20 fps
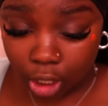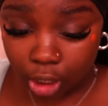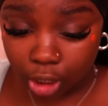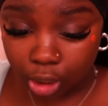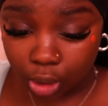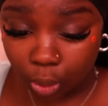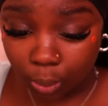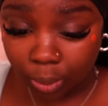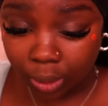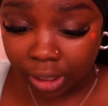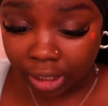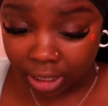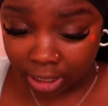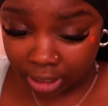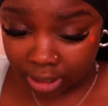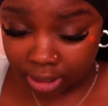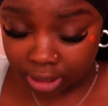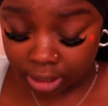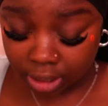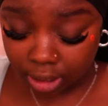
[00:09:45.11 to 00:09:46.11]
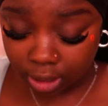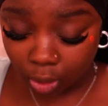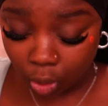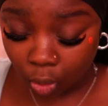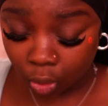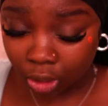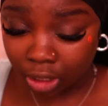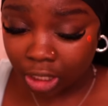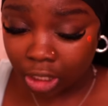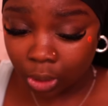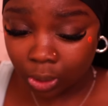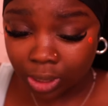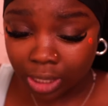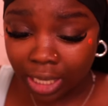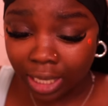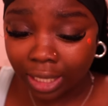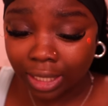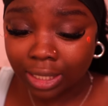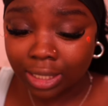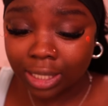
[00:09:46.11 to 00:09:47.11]
so please only use
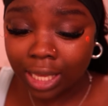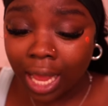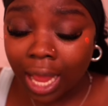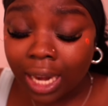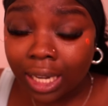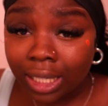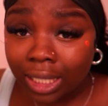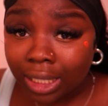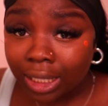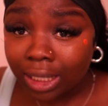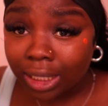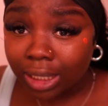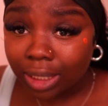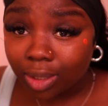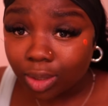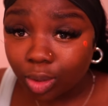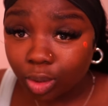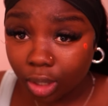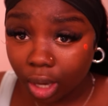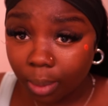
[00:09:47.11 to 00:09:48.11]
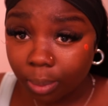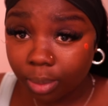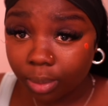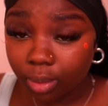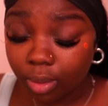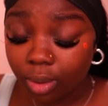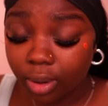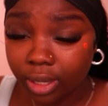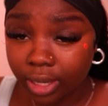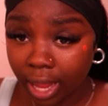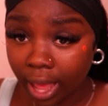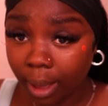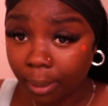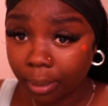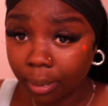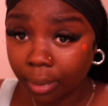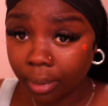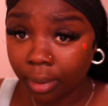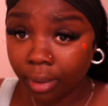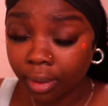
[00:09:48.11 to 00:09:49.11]
a tiny drop or dab
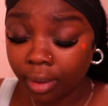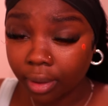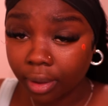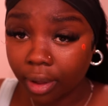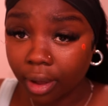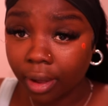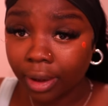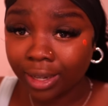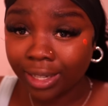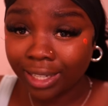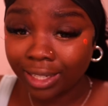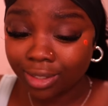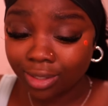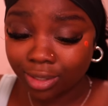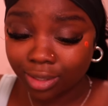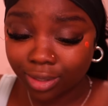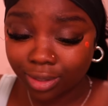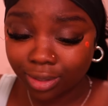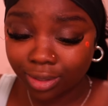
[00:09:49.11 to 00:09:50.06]
on each